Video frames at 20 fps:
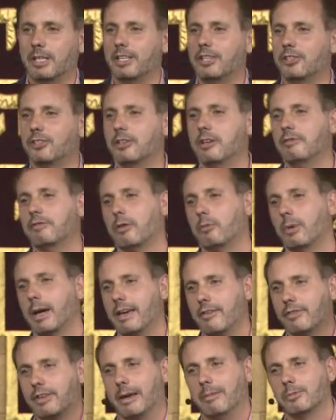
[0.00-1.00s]
do you do if a
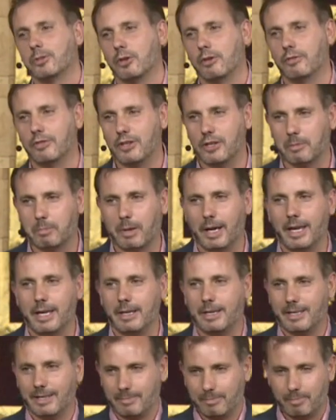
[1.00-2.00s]
wave comes over your
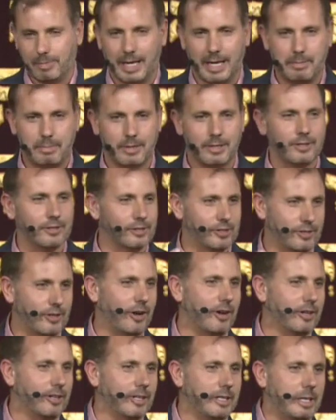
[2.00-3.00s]
pipe and you're
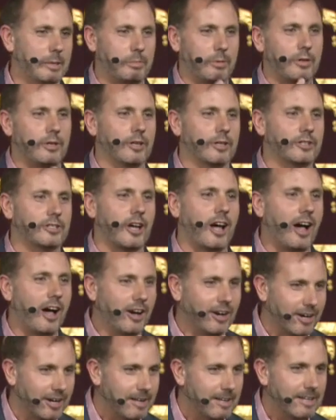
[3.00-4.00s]
snorkeling? You put your
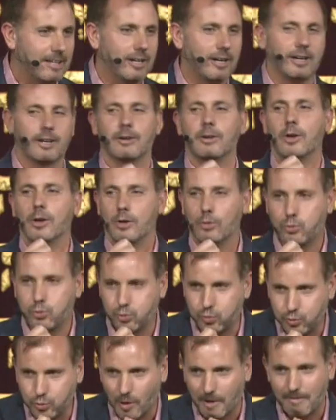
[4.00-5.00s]
tongue or
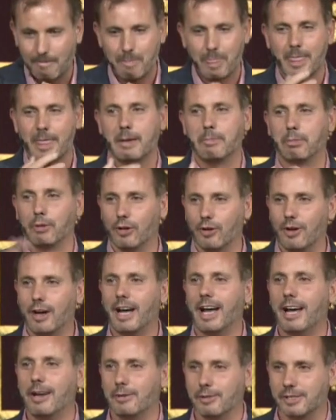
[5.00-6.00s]
you blow
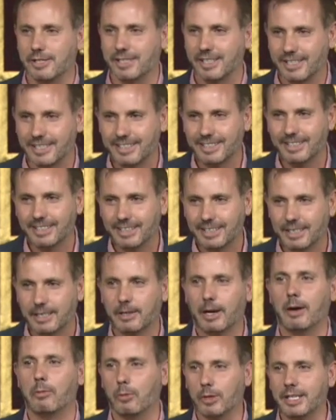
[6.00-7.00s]
it
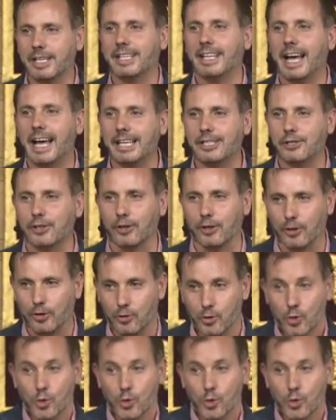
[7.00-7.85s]
out. What did I do?